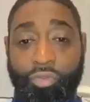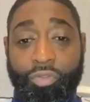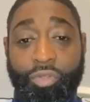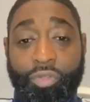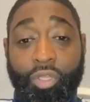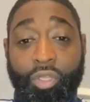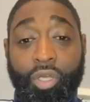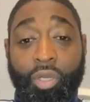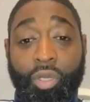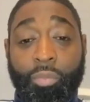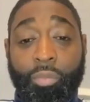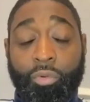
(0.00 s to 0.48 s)

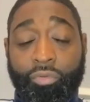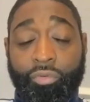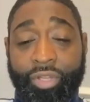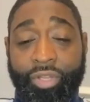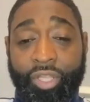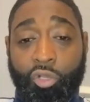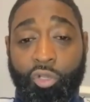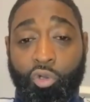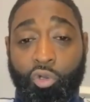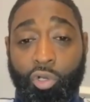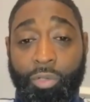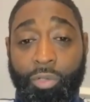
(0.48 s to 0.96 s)
the
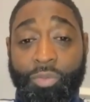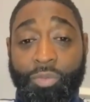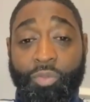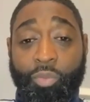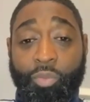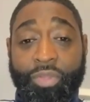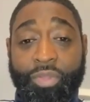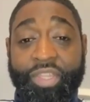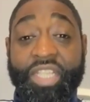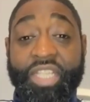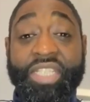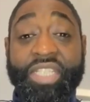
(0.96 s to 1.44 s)
Marine
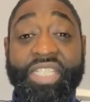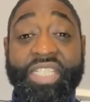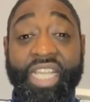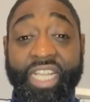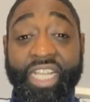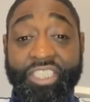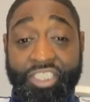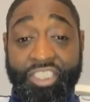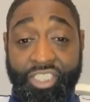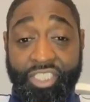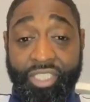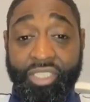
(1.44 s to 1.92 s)
Corps with
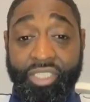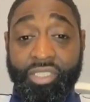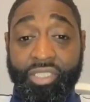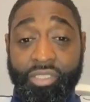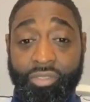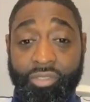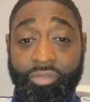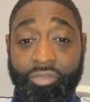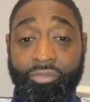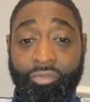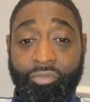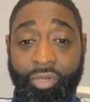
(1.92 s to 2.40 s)
intention,
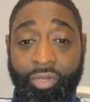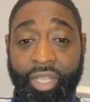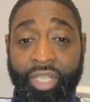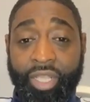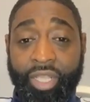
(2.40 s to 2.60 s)
right?